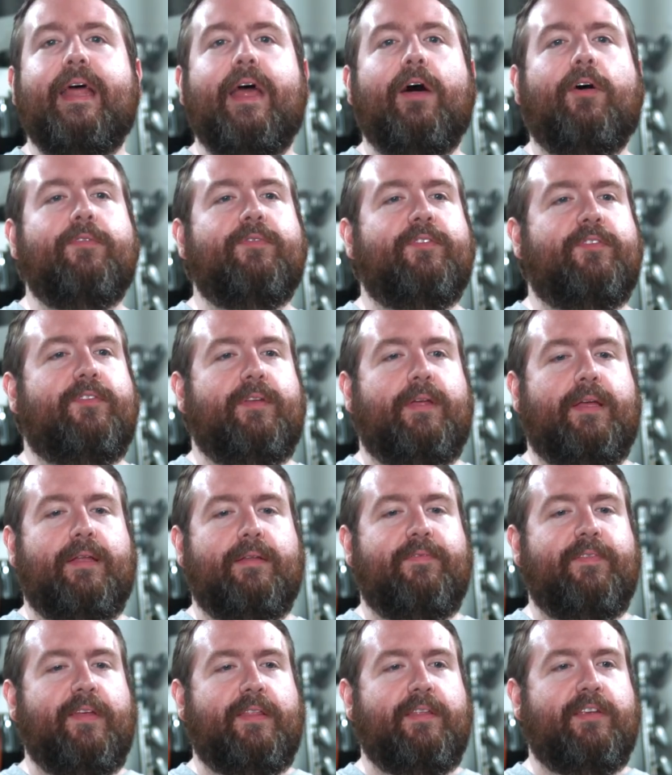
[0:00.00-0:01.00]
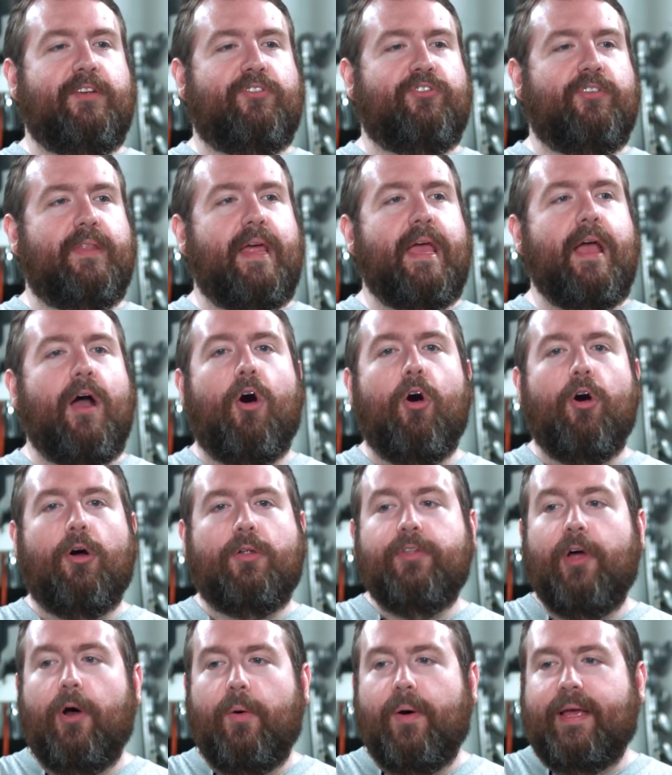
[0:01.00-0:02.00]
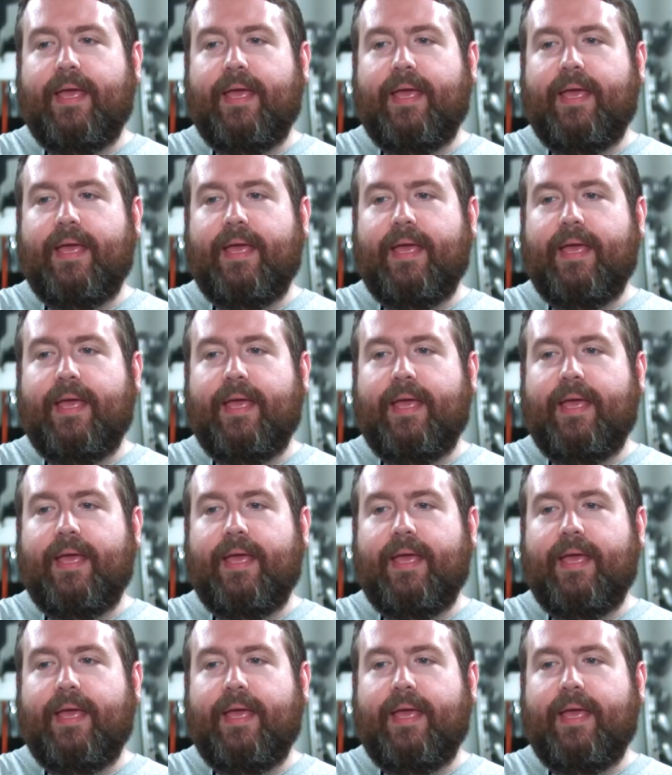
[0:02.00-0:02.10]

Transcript: Elves in fifth edition, they all know a